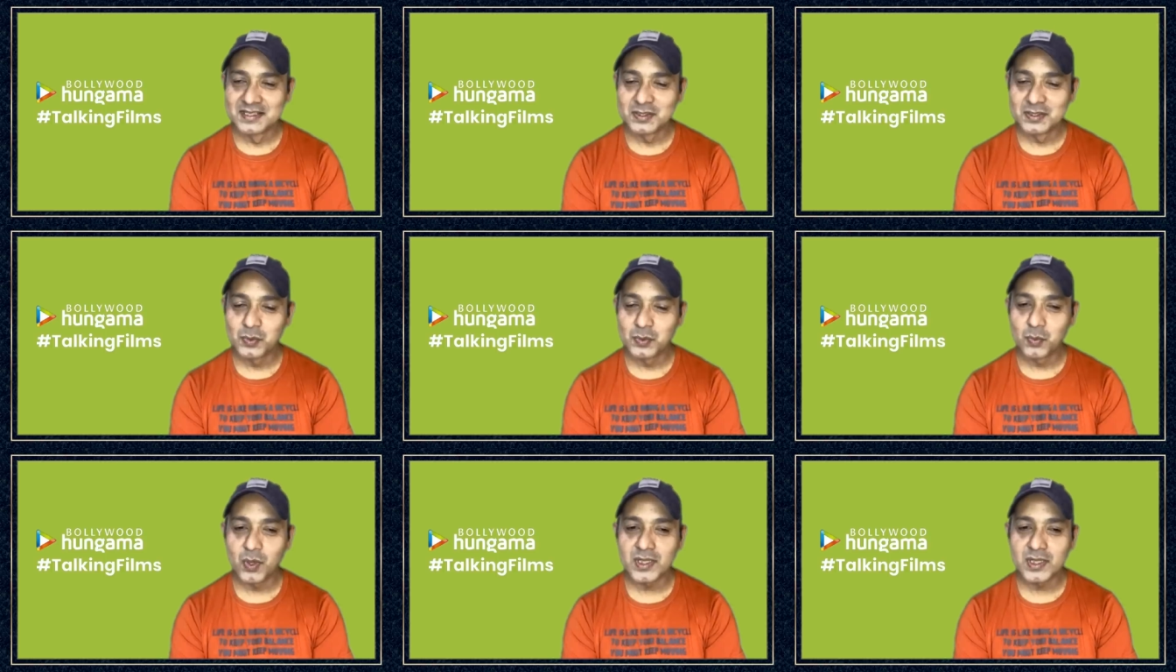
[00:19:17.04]

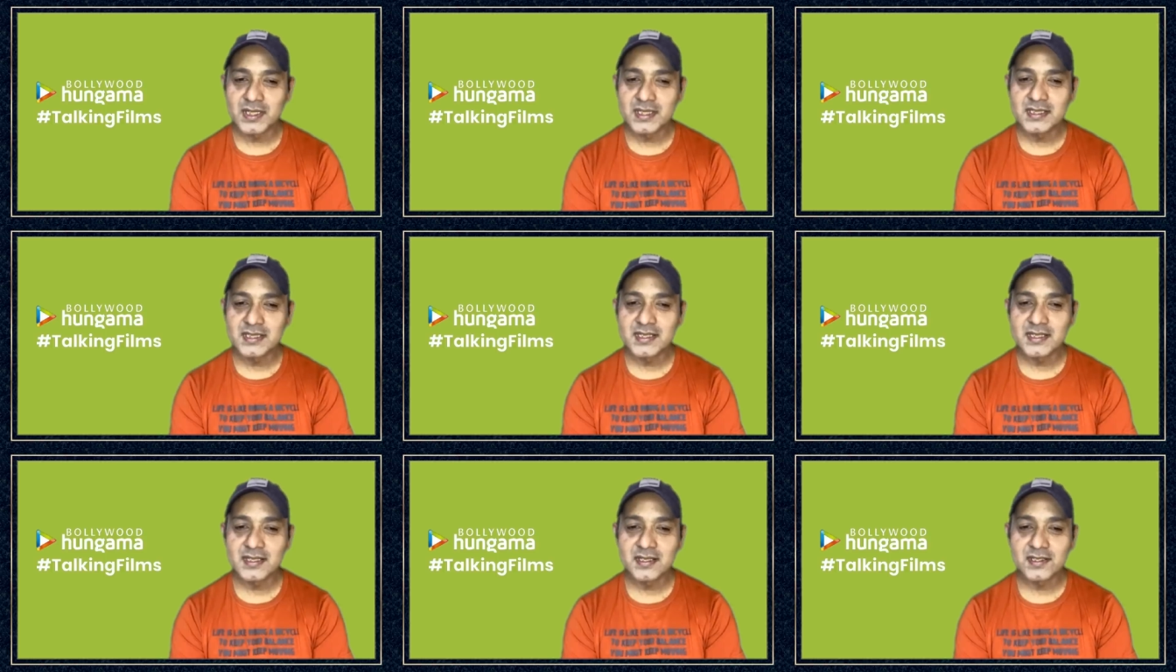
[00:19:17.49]
What is it
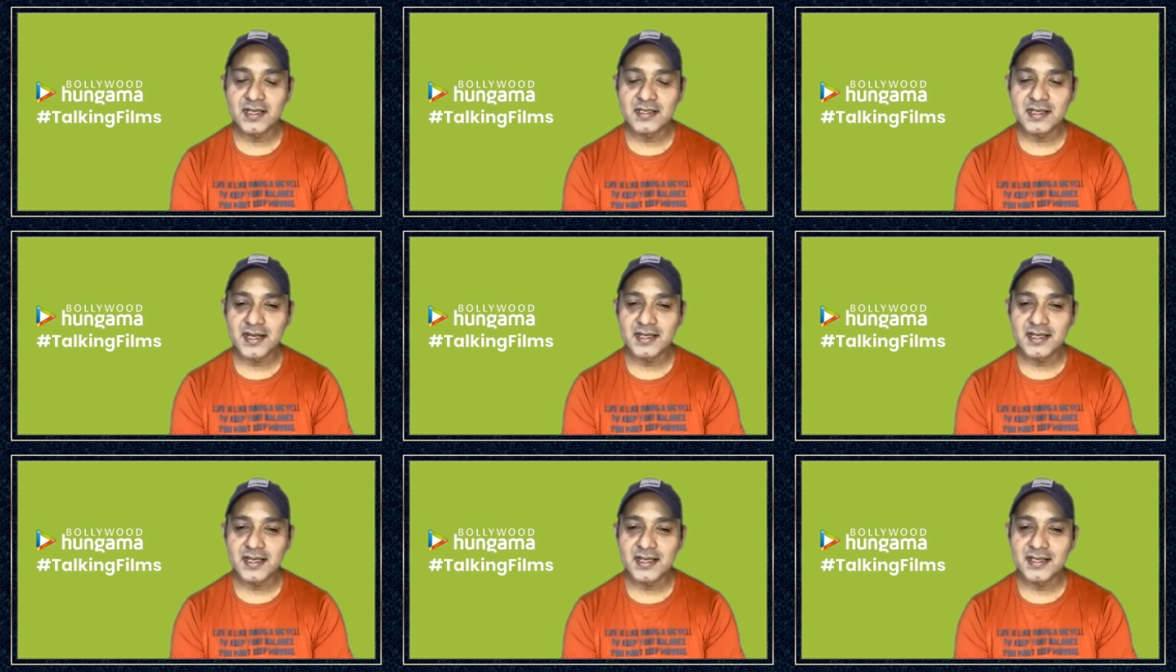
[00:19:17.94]
in S
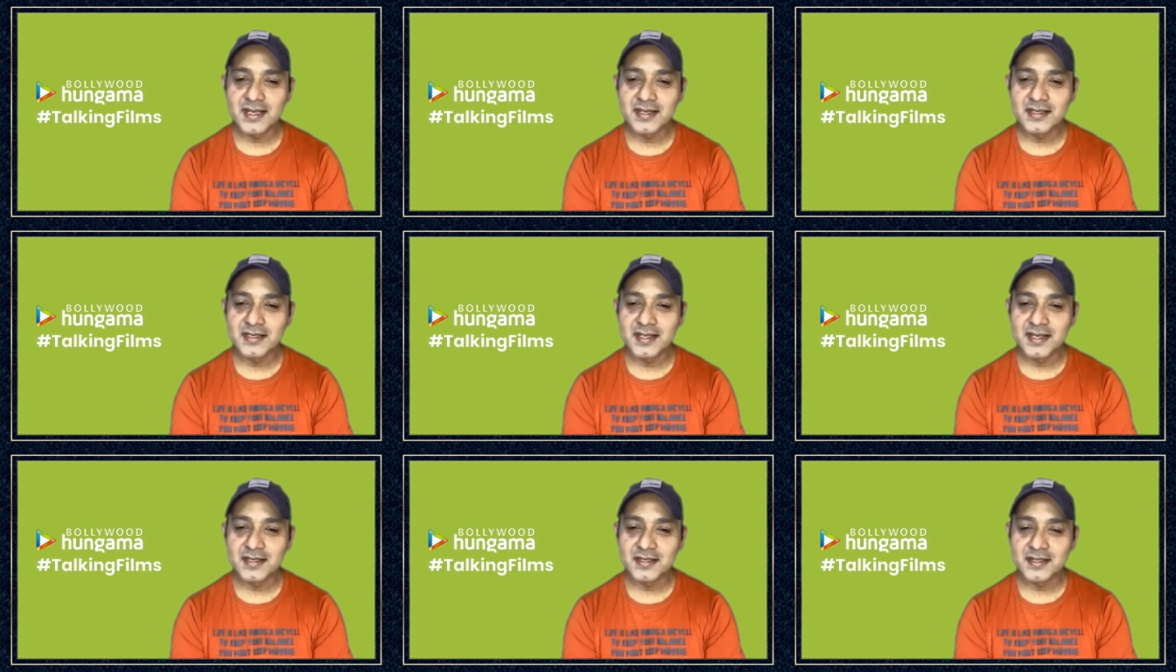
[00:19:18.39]
R K
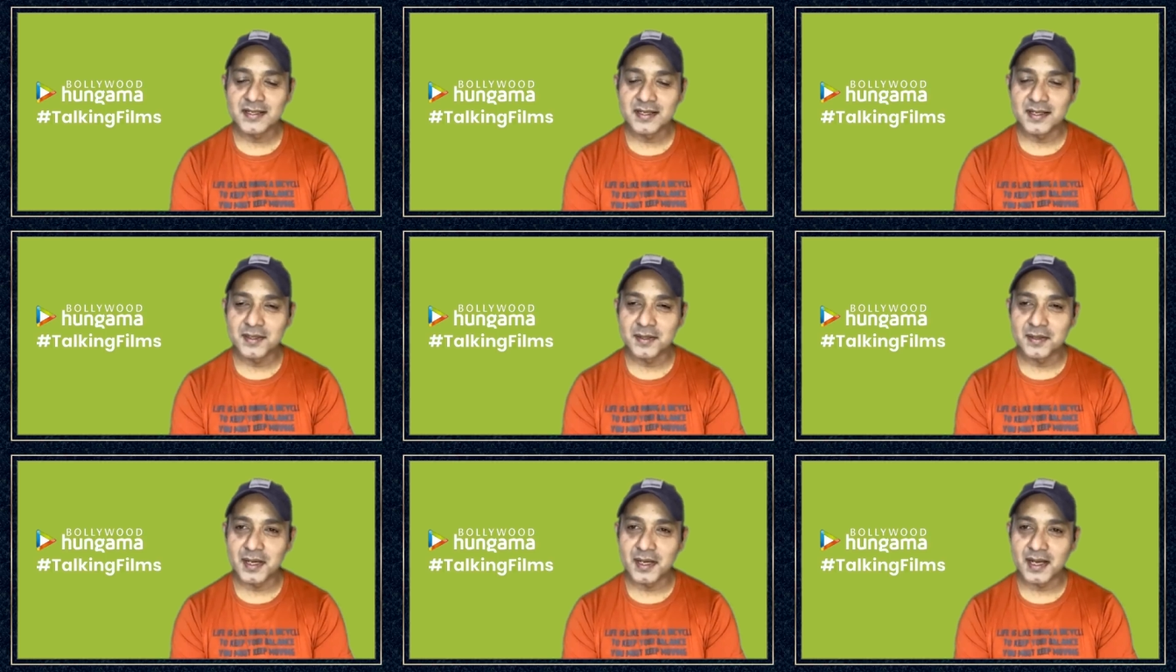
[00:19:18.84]
that that
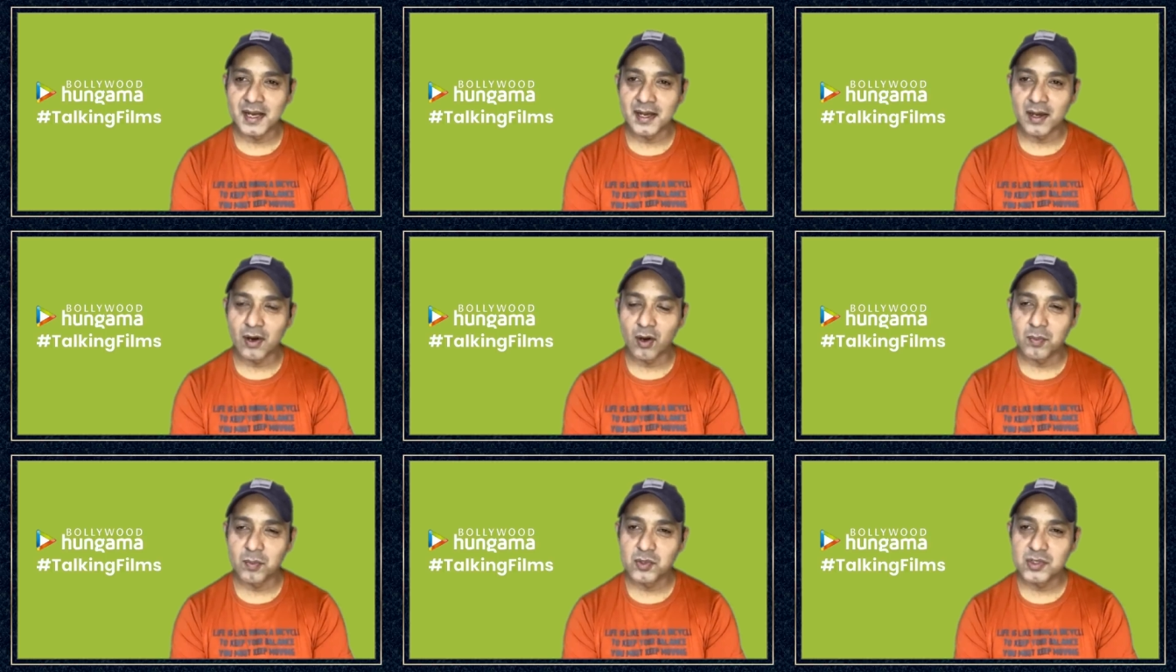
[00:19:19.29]
uh,
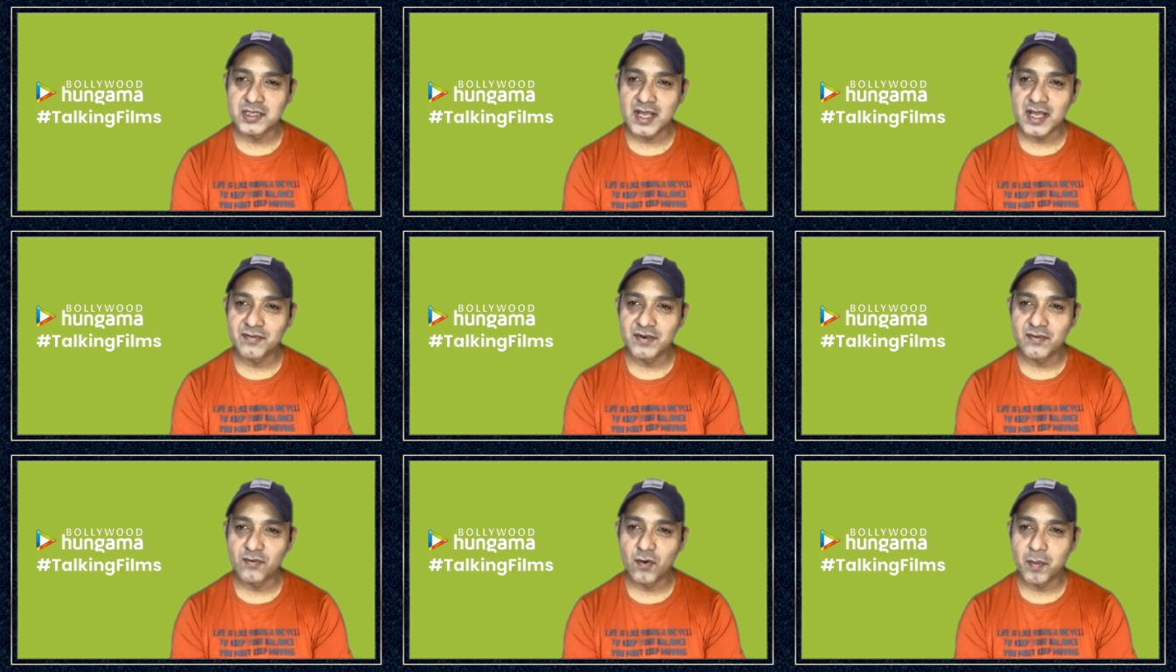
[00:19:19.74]
almost
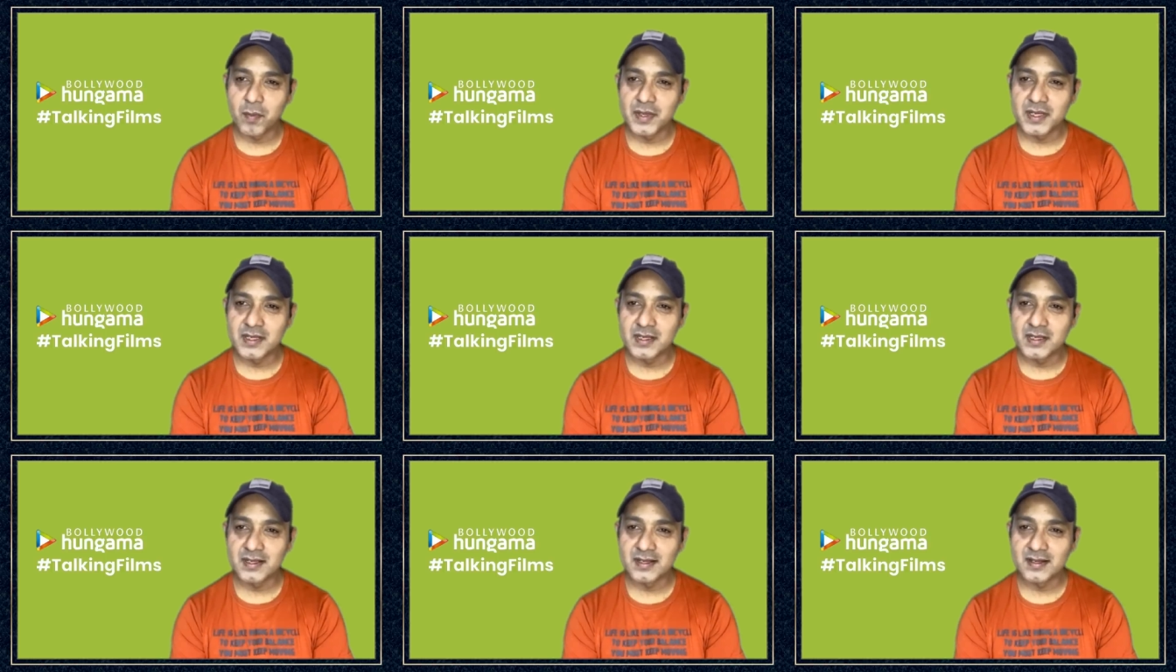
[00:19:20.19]
every
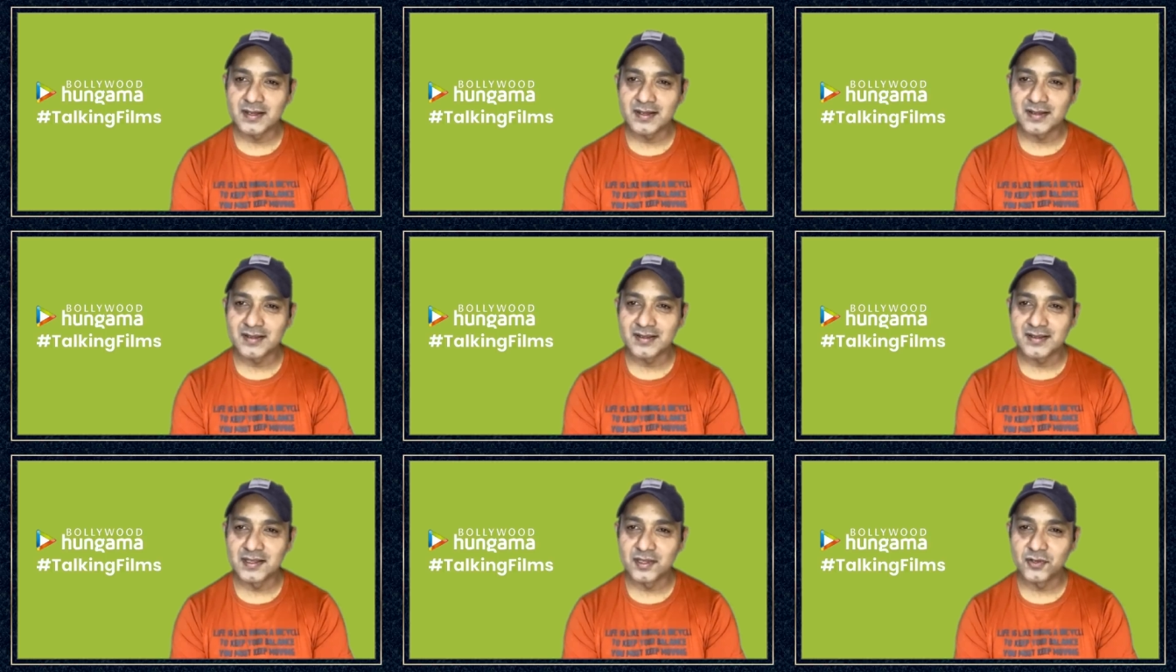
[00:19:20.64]
woman
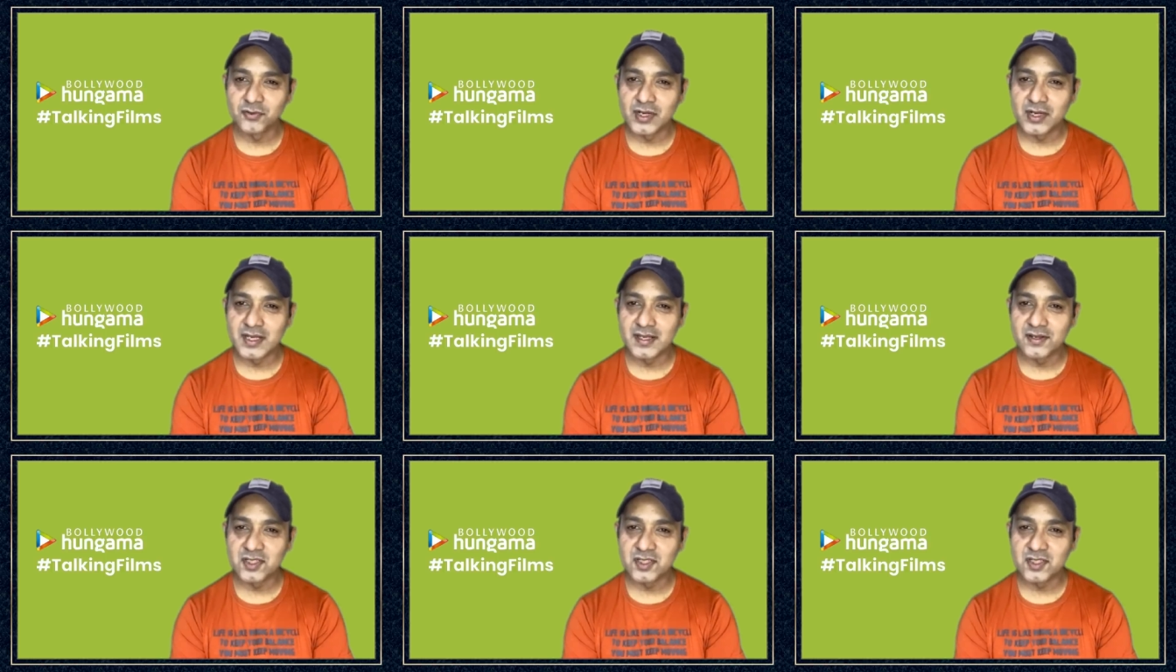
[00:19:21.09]
uh,
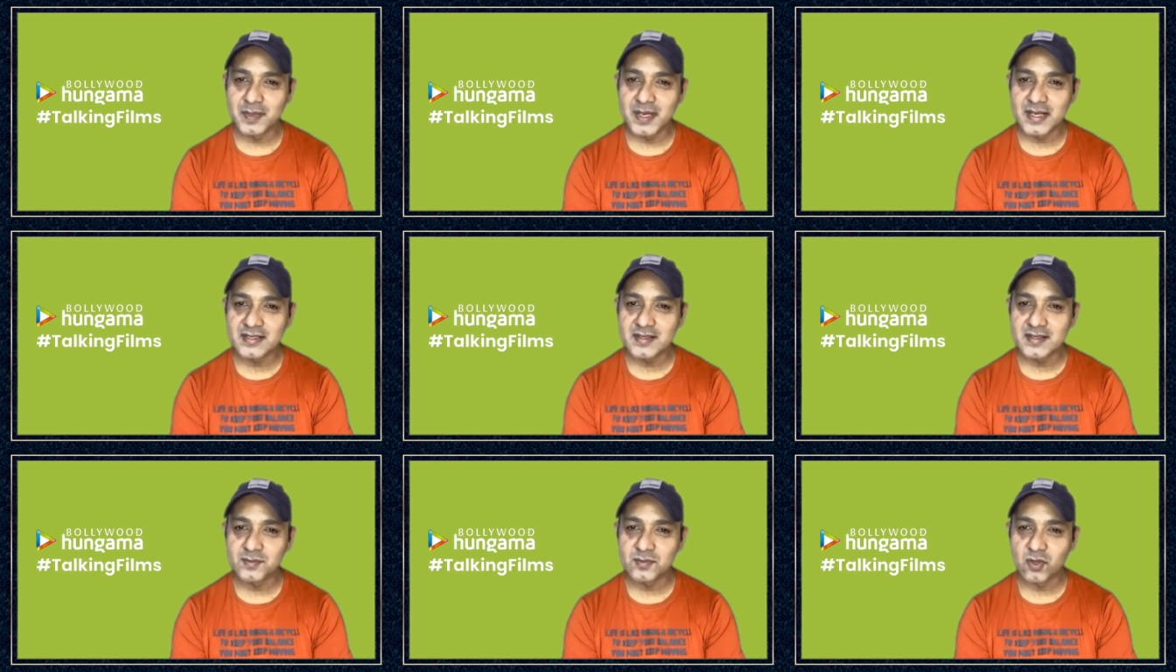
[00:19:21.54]
literally
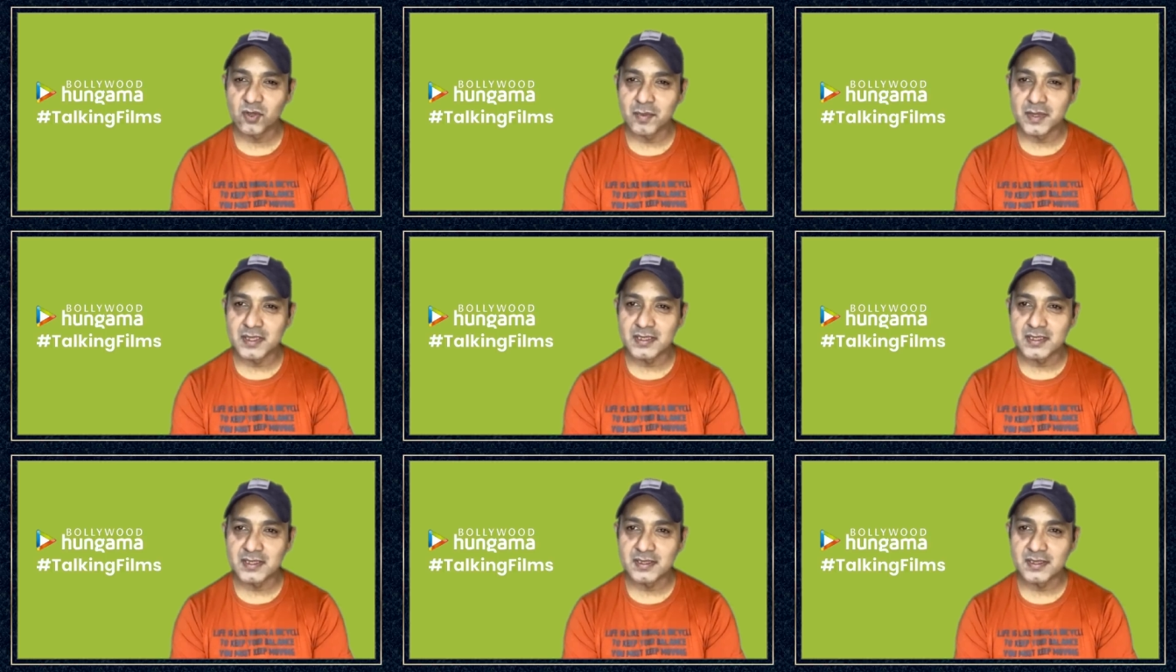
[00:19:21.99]
respects him so much?